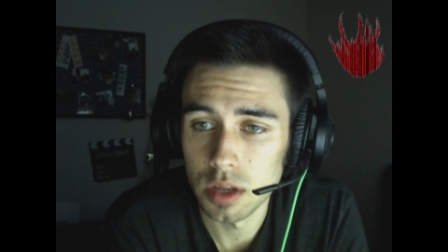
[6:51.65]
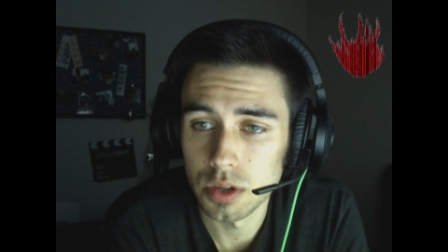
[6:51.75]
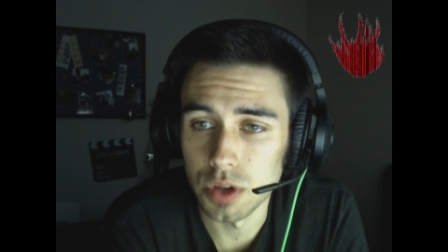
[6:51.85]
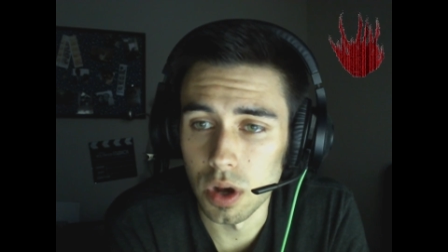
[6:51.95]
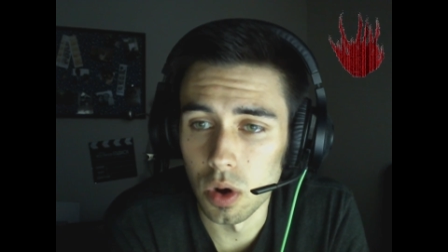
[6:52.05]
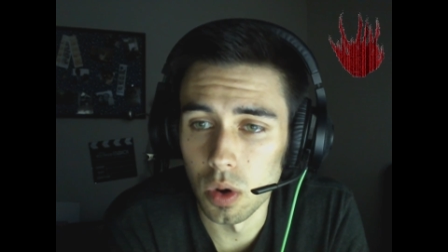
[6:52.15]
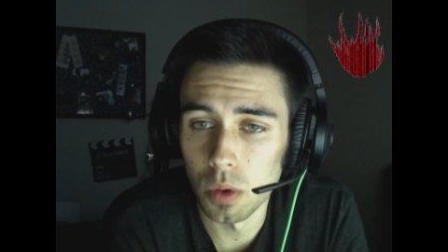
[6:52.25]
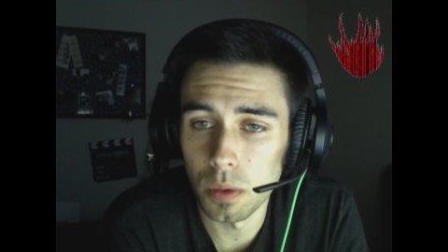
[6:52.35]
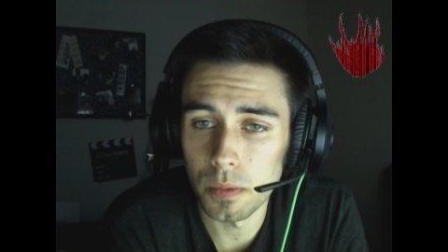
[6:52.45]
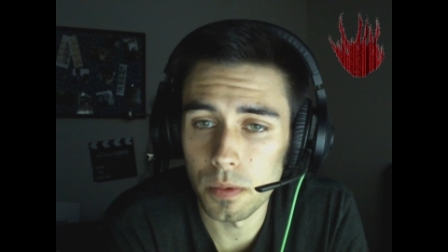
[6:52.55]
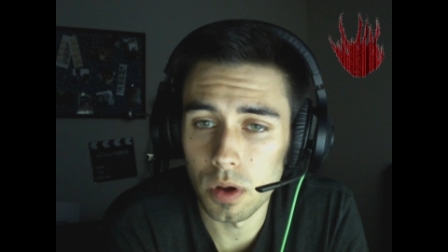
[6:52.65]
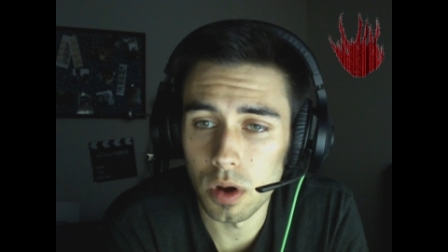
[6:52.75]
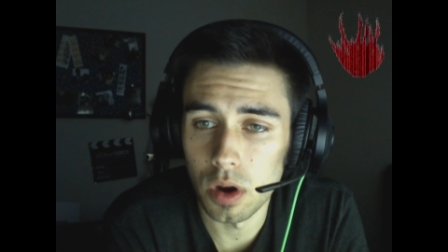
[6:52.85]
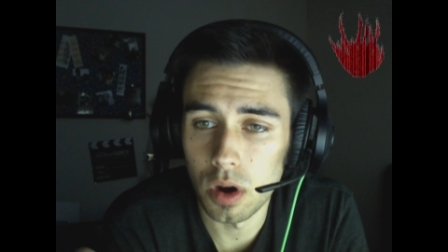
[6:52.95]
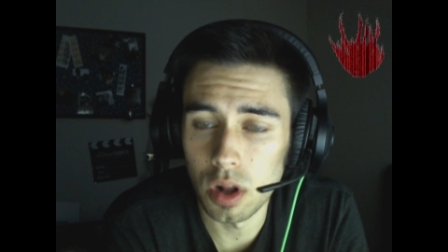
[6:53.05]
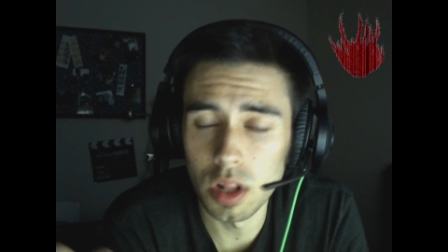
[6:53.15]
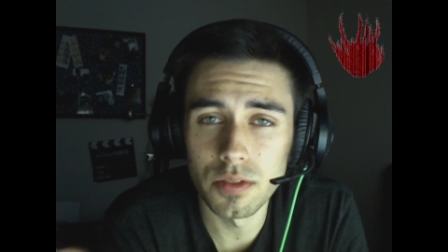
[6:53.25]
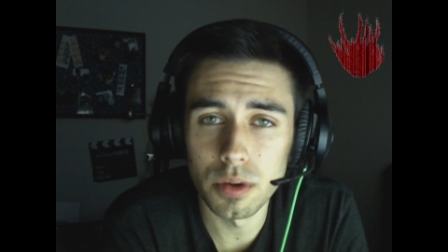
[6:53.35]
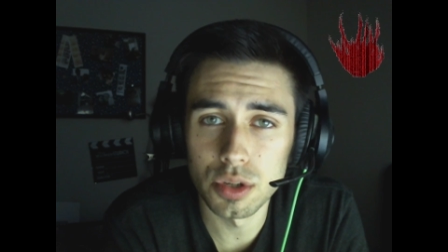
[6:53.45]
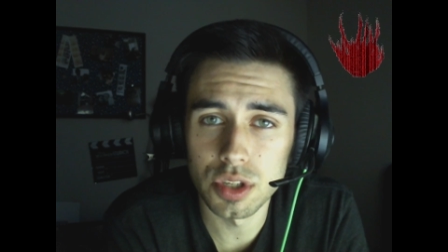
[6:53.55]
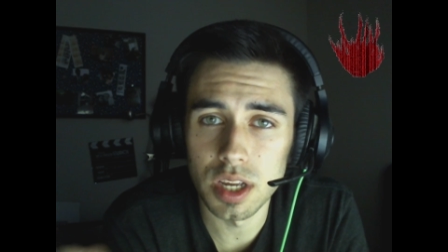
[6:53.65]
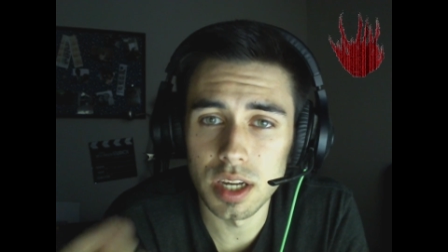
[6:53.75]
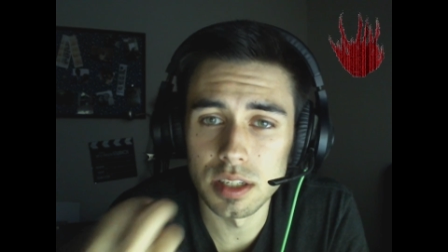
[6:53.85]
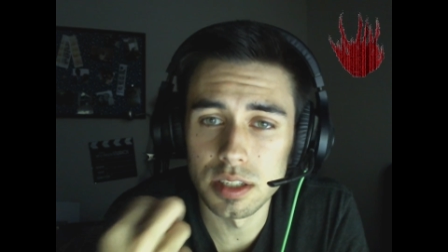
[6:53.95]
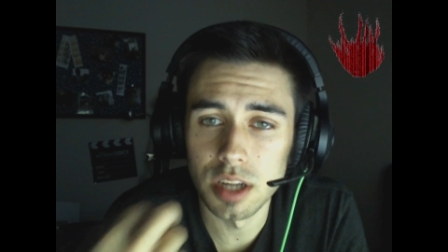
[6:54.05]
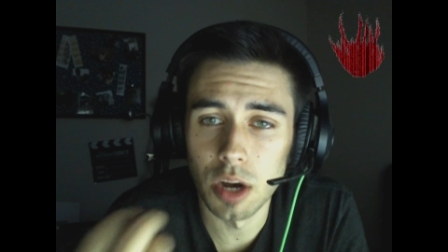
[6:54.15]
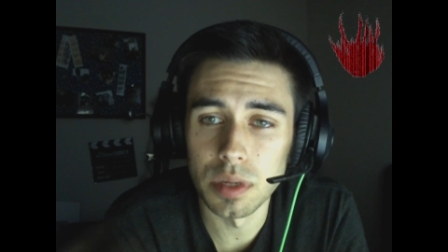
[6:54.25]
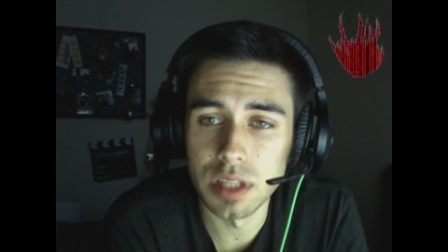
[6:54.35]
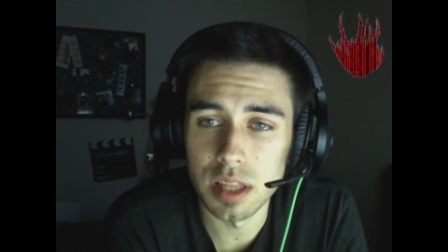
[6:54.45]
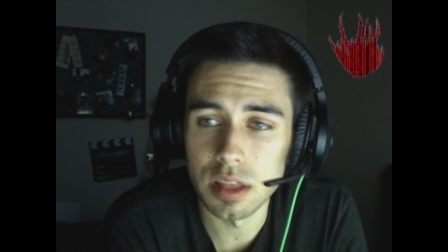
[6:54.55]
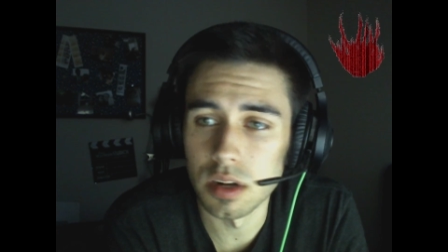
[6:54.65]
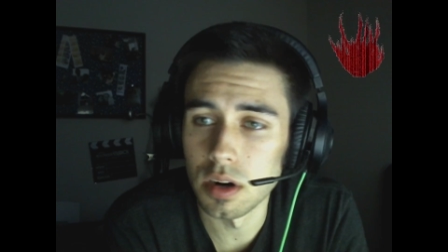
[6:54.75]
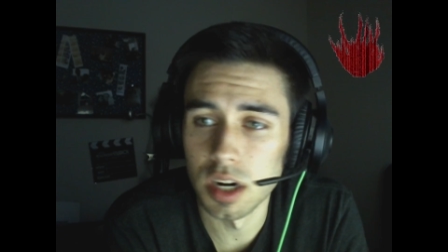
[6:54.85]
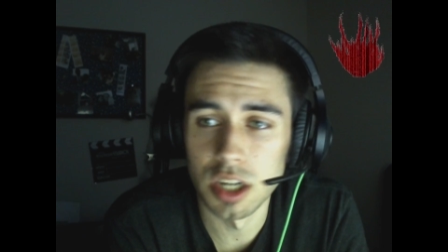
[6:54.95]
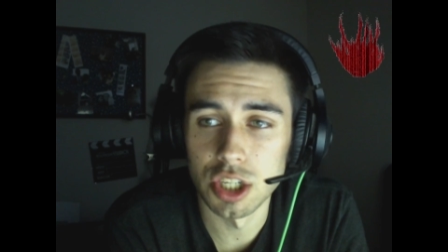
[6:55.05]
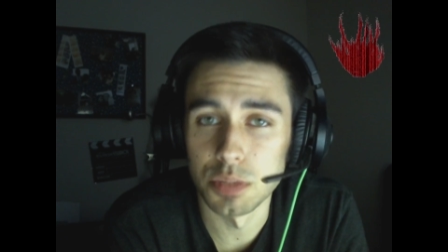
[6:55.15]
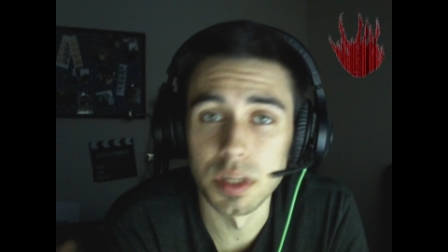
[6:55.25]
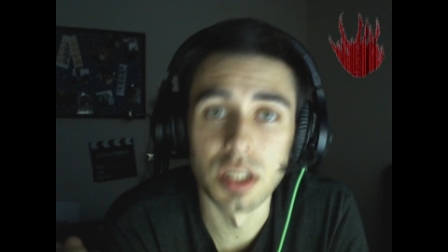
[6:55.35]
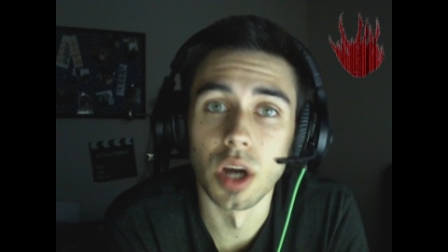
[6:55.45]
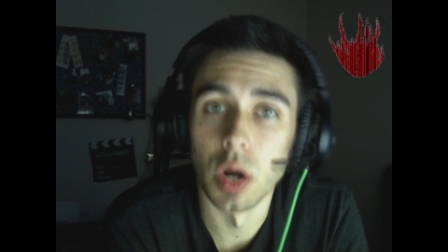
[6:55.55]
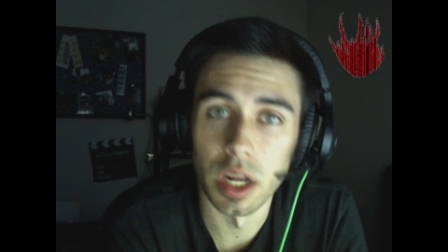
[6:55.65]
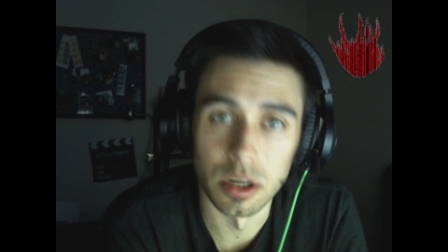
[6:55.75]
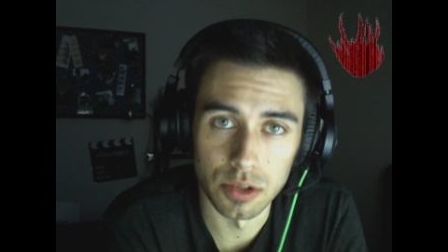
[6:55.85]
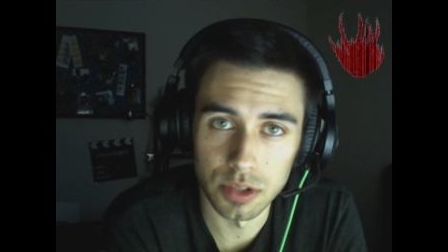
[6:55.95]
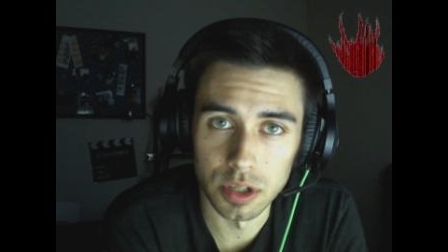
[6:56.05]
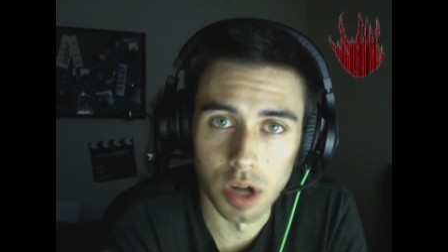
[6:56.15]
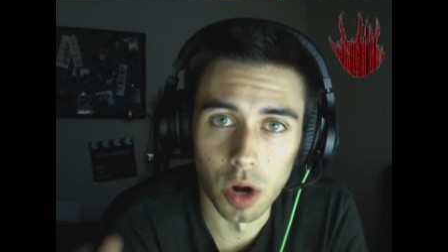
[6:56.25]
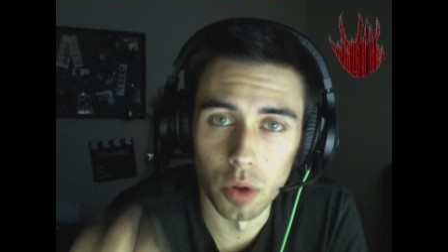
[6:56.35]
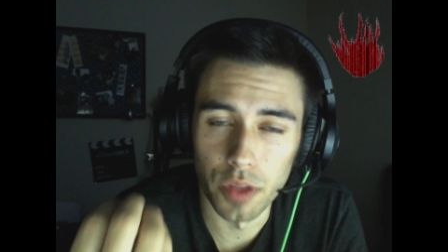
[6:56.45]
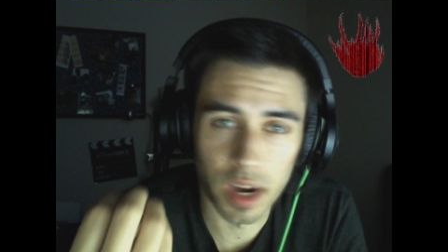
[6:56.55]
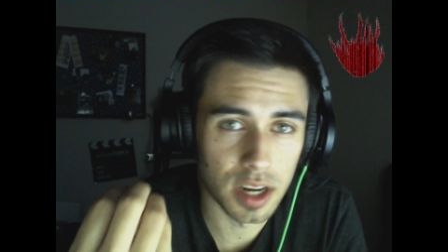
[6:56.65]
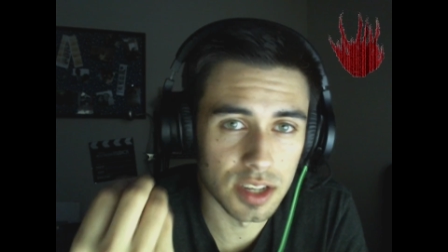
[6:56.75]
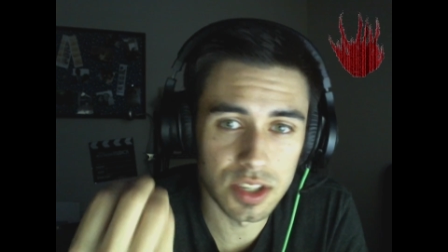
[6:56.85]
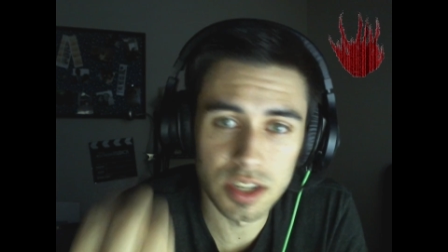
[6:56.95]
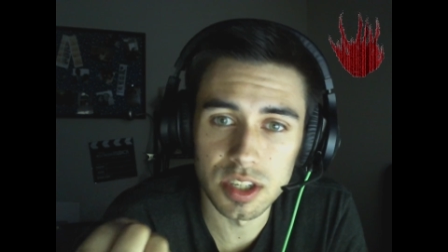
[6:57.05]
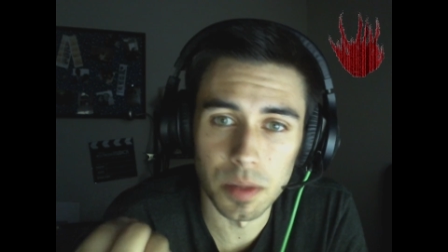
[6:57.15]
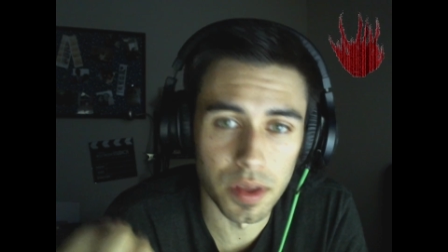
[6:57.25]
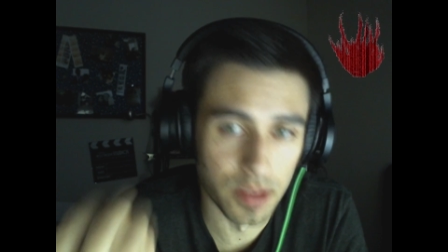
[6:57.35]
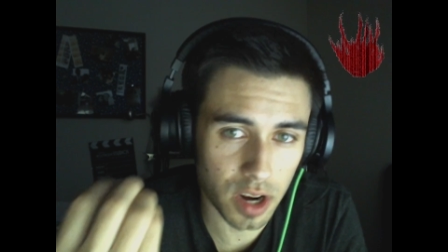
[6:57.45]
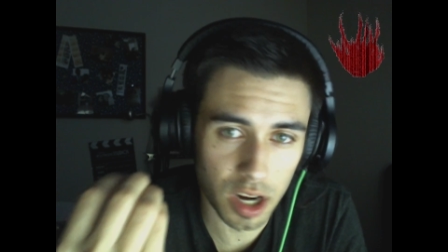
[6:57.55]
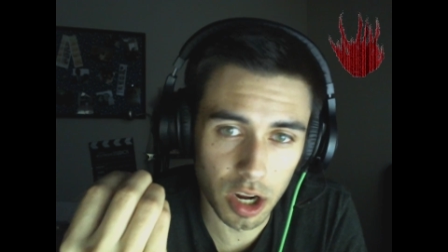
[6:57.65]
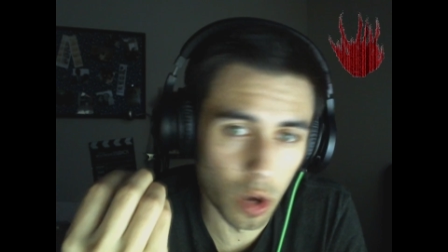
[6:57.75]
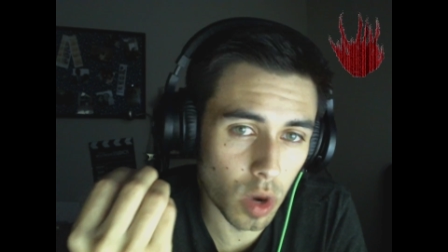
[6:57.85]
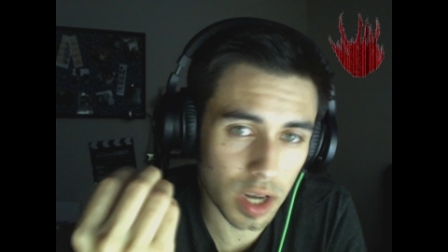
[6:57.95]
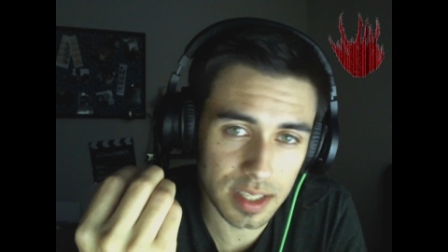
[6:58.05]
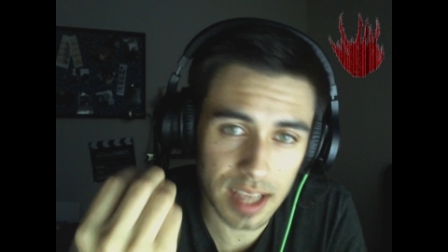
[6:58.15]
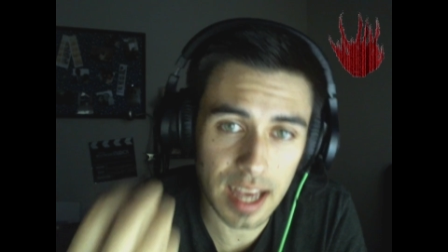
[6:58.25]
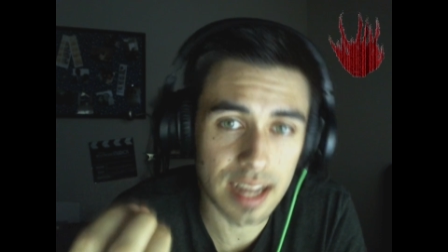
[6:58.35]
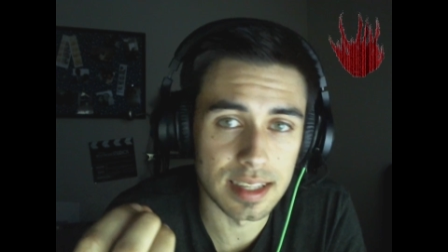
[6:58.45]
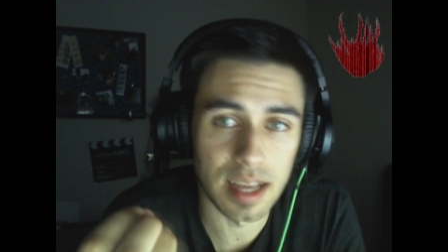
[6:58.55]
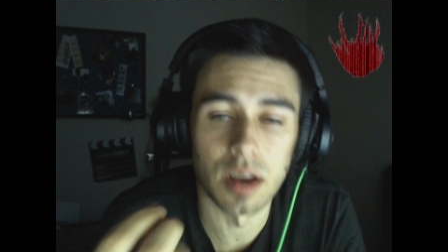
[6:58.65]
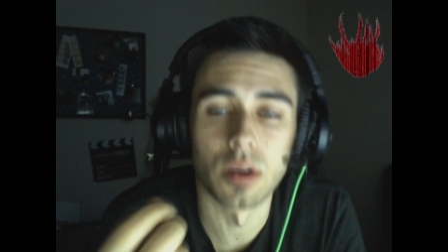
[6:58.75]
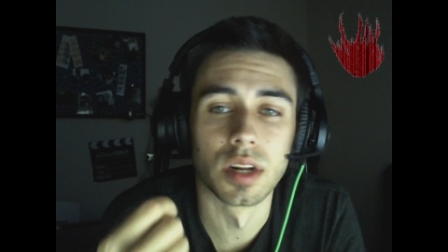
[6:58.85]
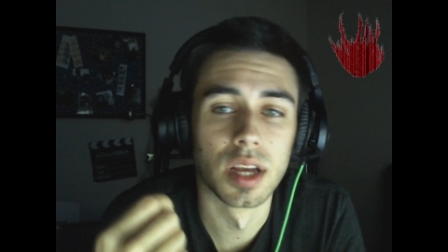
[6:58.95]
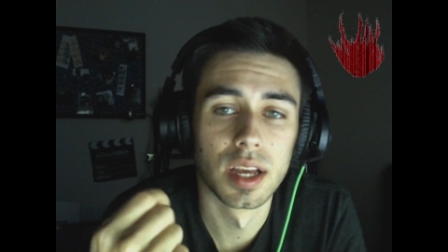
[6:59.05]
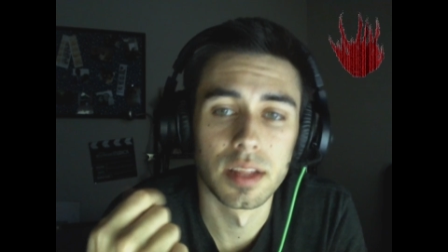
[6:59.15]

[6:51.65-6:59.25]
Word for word: So all of those things tell me that they're going to just be the go-getters. You know, they're going to see something, they're going to go want to take it down.